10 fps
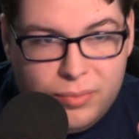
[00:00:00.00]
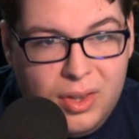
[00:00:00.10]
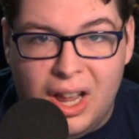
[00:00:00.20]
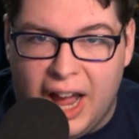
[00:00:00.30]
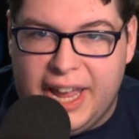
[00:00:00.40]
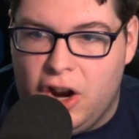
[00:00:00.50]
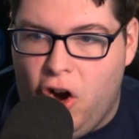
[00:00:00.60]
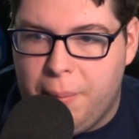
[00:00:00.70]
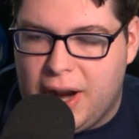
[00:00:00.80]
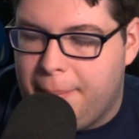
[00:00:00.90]
I get
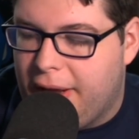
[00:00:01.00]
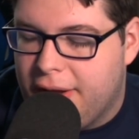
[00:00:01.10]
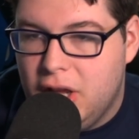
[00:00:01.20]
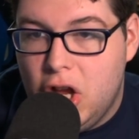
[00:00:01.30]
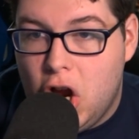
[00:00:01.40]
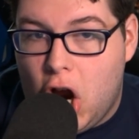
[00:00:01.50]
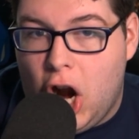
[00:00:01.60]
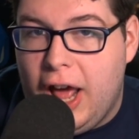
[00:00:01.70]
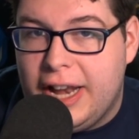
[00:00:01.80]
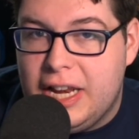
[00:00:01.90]
home and I'm like, all
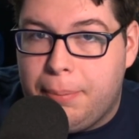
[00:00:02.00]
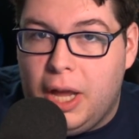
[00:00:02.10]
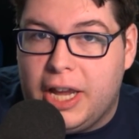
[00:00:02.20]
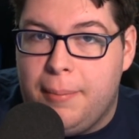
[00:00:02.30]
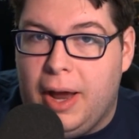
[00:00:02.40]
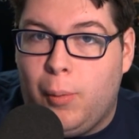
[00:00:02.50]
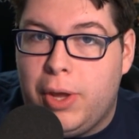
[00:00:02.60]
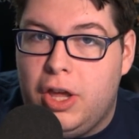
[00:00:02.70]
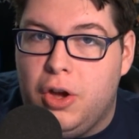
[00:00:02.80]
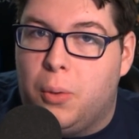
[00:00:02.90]
right, I need to plug in my Wii
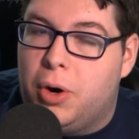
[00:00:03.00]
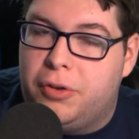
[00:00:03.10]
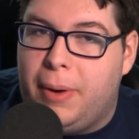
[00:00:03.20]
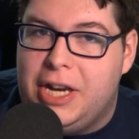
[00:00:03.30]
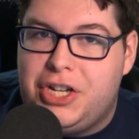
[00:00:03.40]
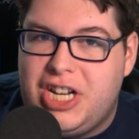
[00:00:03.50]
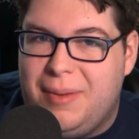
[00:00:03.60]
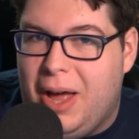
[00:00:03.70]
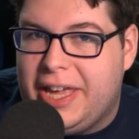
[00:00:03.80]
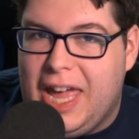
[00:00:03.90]
U. Where's my
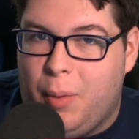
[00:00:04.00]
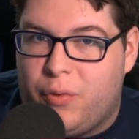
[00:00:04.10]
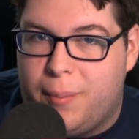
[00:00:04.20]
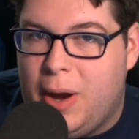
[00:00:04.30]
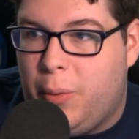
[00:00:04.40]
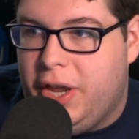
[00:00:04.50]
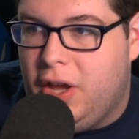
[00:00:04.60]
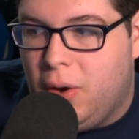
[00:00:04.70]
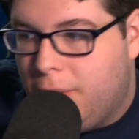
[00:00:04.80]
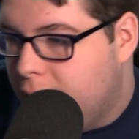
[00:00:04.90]
HDMI cable for my Wii U?